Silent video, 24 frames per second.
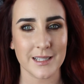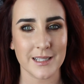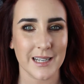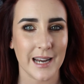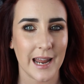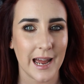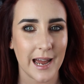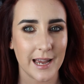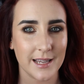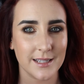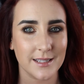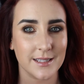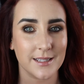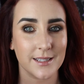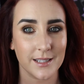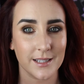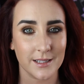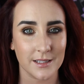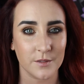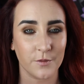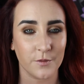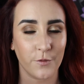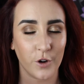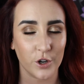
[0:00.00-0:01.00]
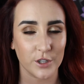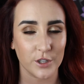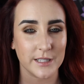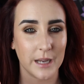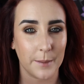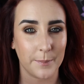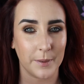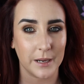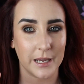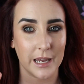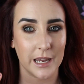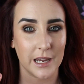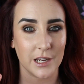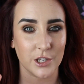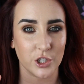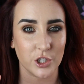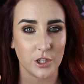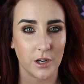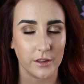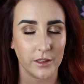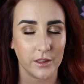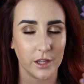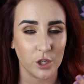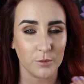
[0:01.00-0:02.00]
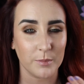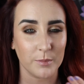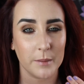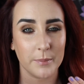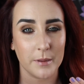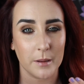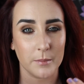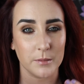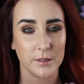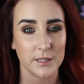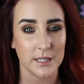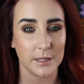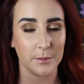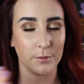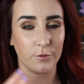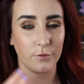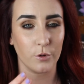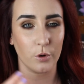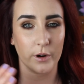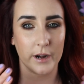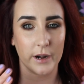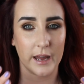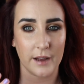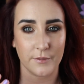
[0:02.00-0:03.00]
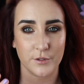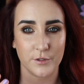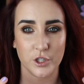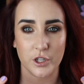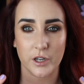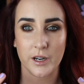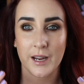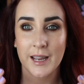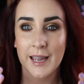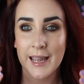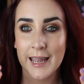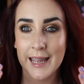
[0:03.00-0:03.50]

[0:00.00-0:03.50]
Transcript: It has, since first application, I think you might be able to see before and after,